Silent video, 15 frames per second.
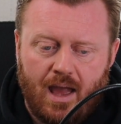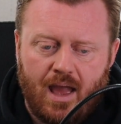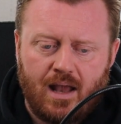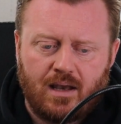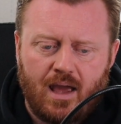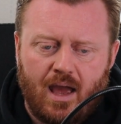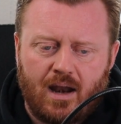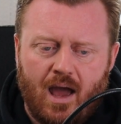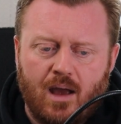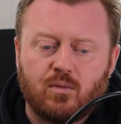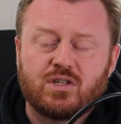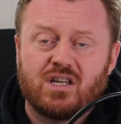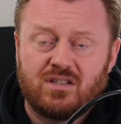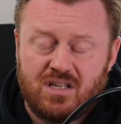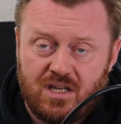And, and I
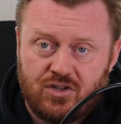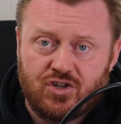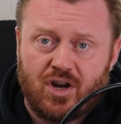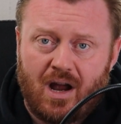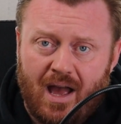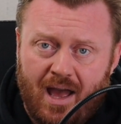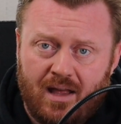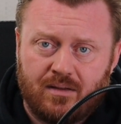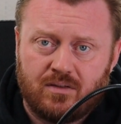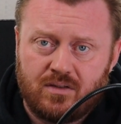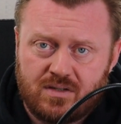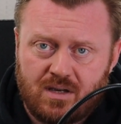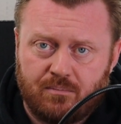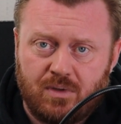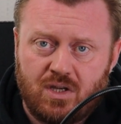was a teacher. I had
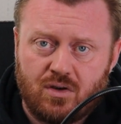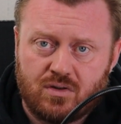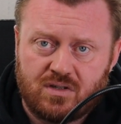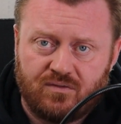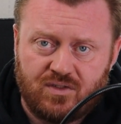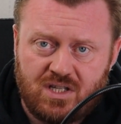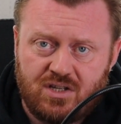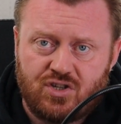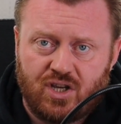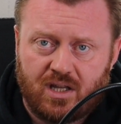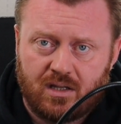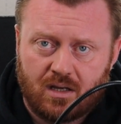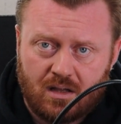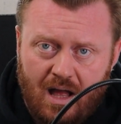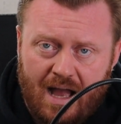some years of teaching
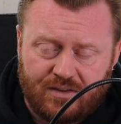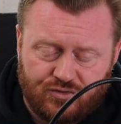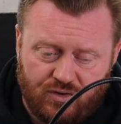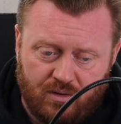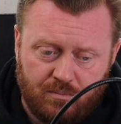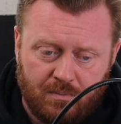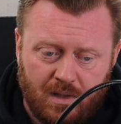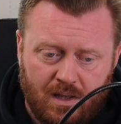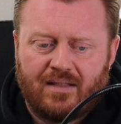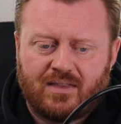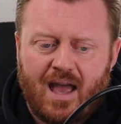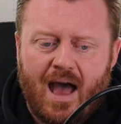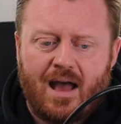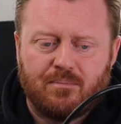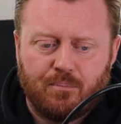in the classroom at
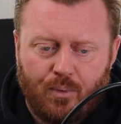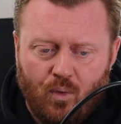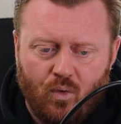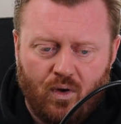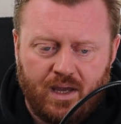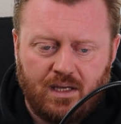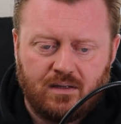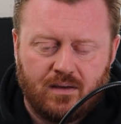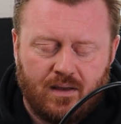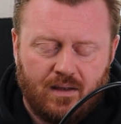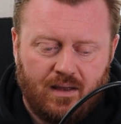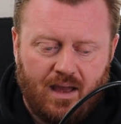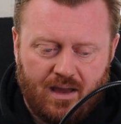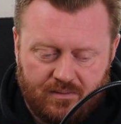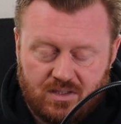that point,
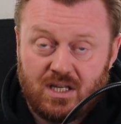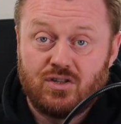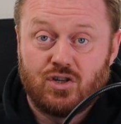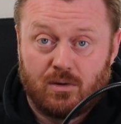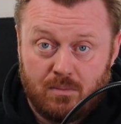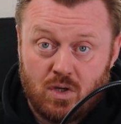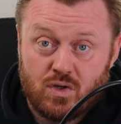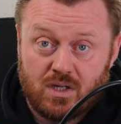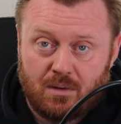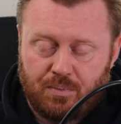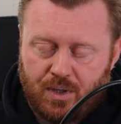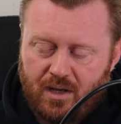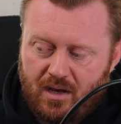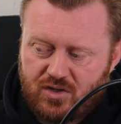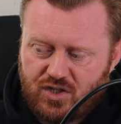teaching music
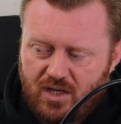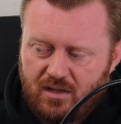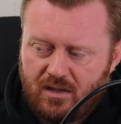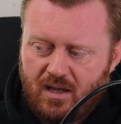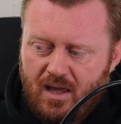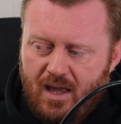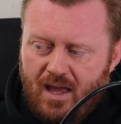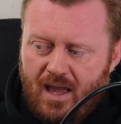production.